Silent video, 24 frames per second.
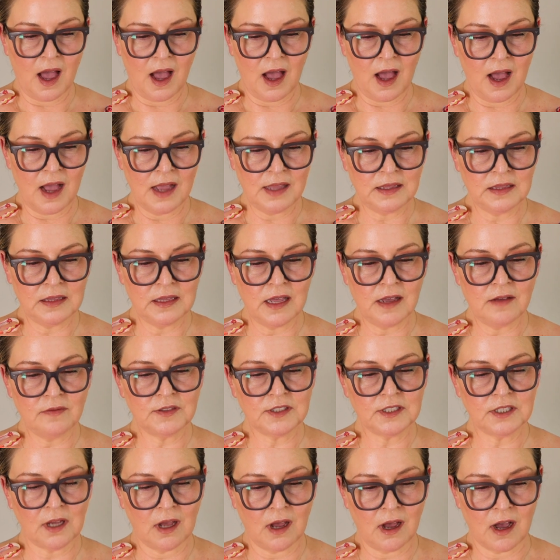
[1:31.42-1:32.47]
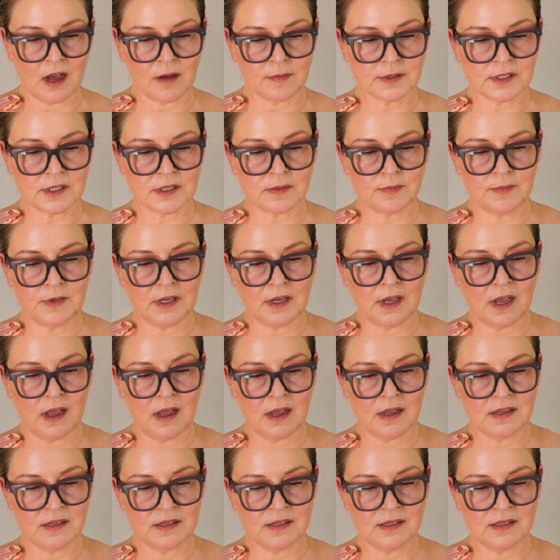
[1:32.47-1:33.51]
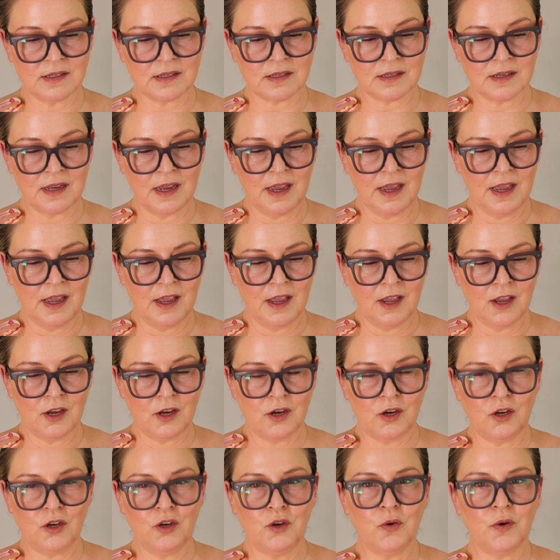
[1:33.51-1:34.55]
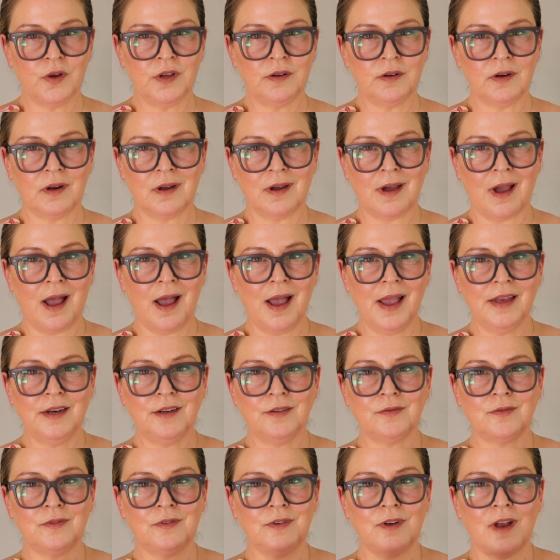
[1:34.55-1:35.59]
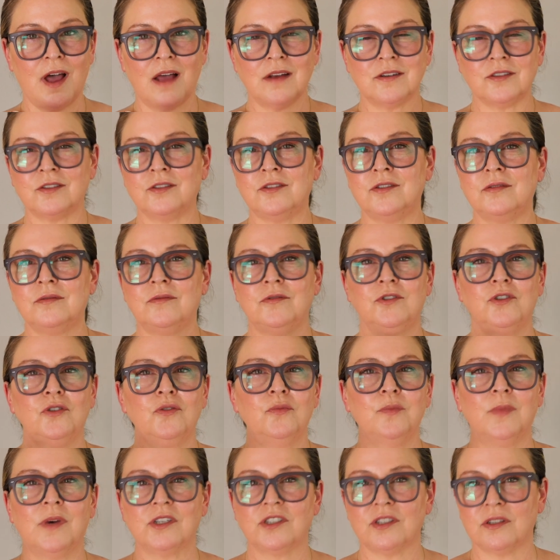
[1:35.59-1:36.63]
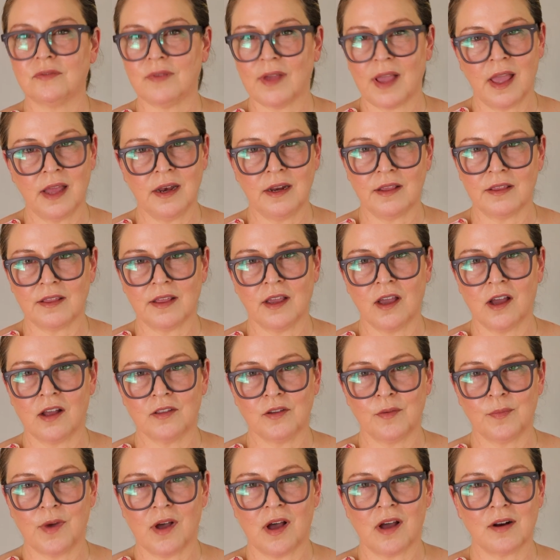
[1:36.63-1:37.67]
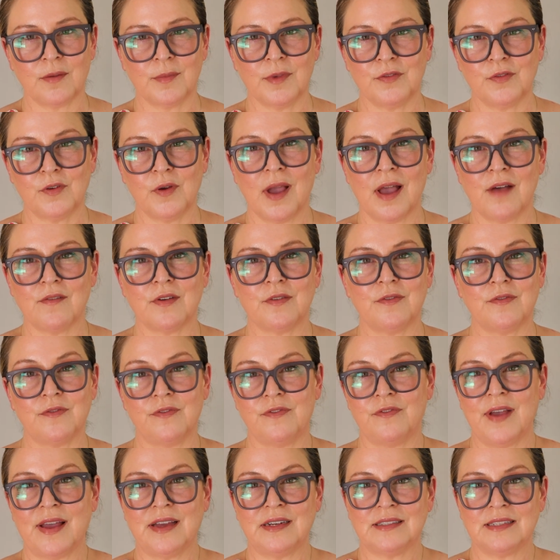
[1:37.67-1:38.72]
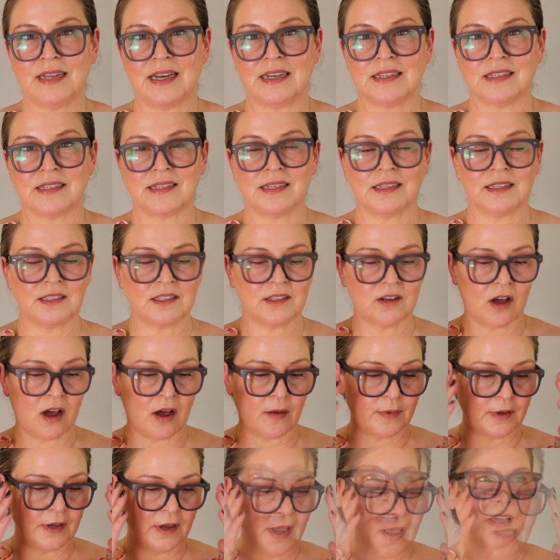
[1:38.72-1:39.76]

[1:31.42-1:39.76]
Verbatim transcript: I love tops because you can kind of not do much of anything on the bottom if you have a fantastic top.